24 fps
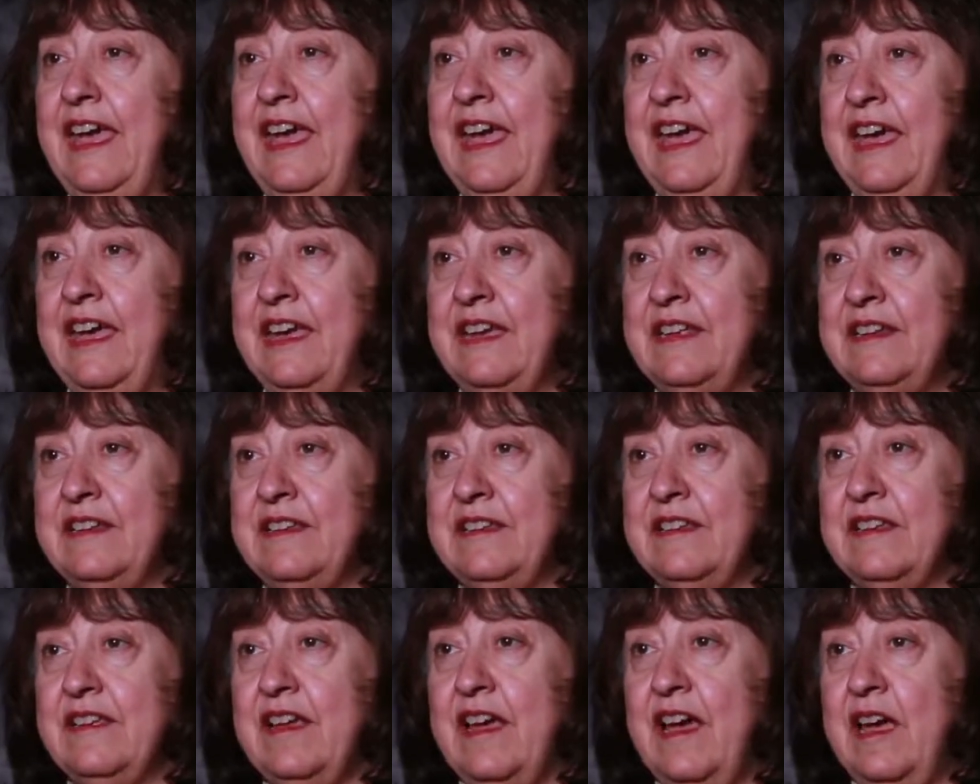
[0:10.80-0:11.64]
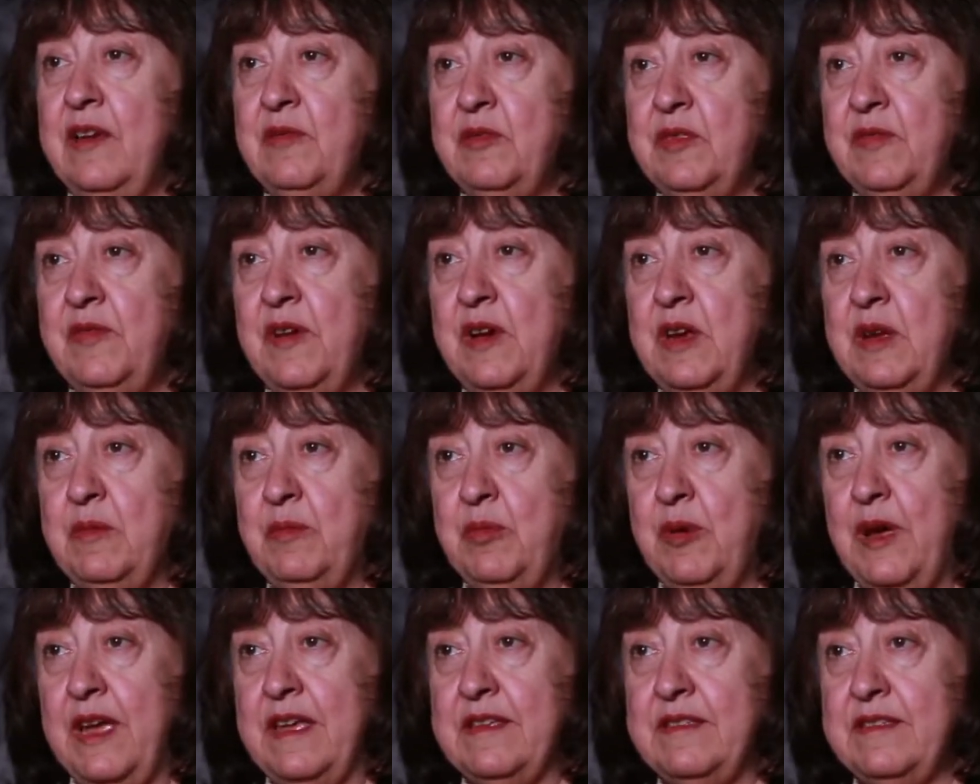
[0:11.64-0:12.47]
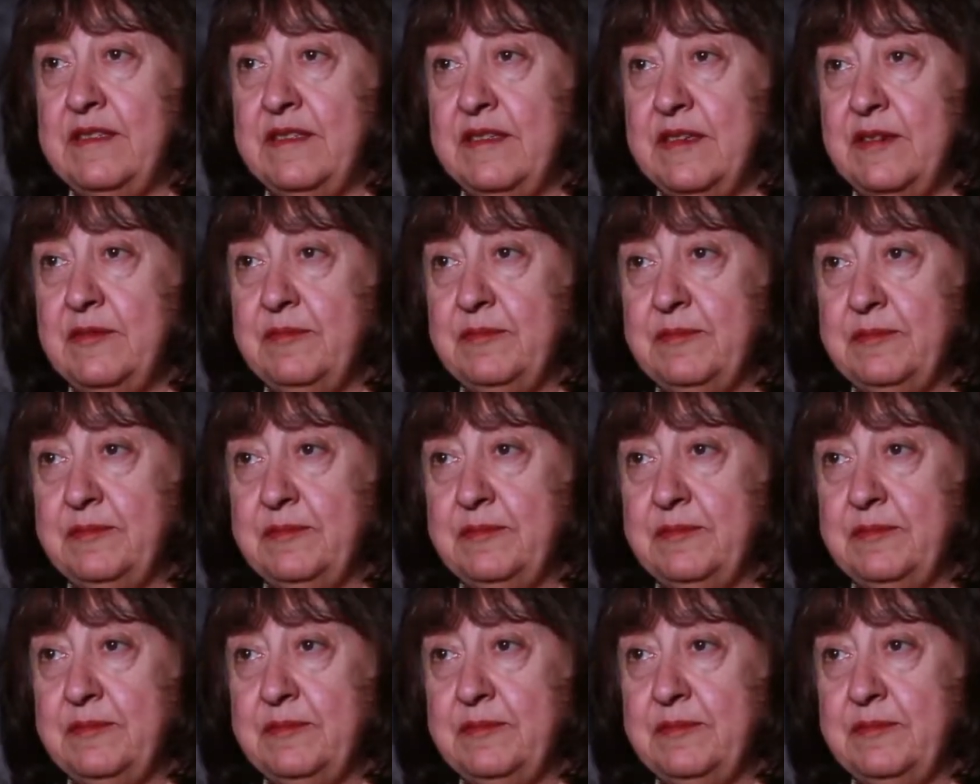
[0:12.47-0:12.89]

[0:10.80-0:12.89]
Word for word: and I was very impressed.